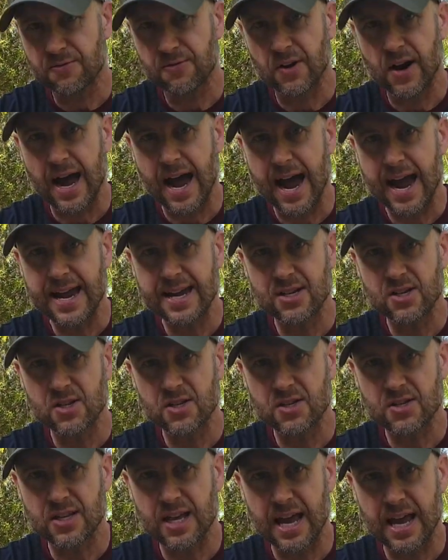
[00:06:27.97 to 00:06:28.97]
for
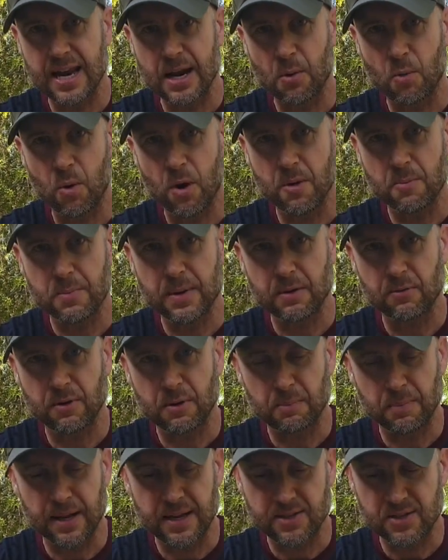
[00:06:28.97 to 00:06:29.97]
ages, and I won't be
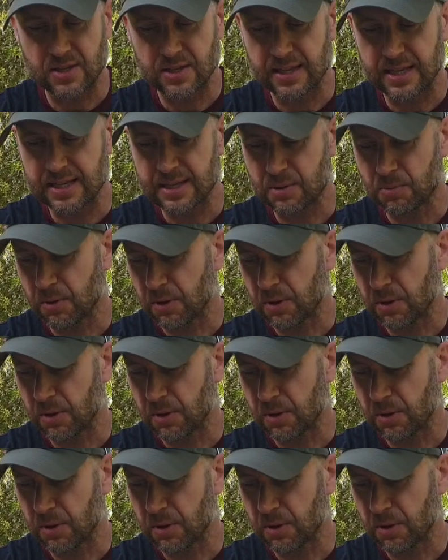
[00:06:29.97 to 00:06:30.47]
replacing these